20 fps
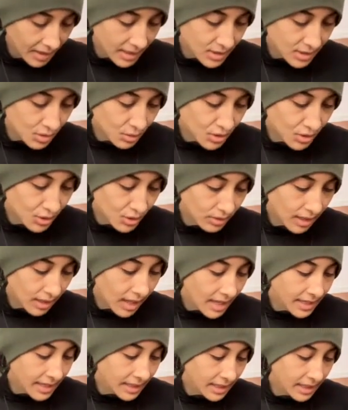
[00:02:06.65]
And so as you're
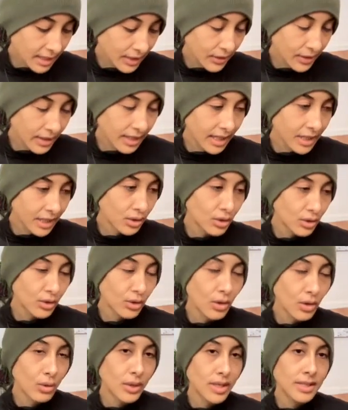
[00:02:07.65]
lying here, I'd like you to
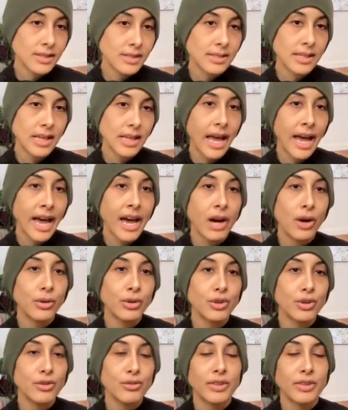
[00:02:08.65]
notice how
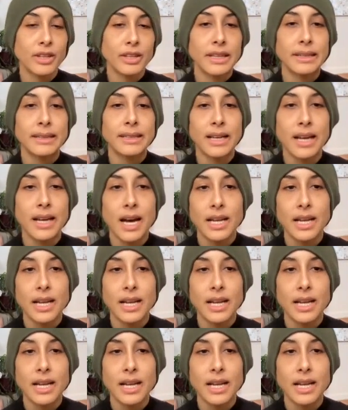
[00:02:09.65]
you're feeling the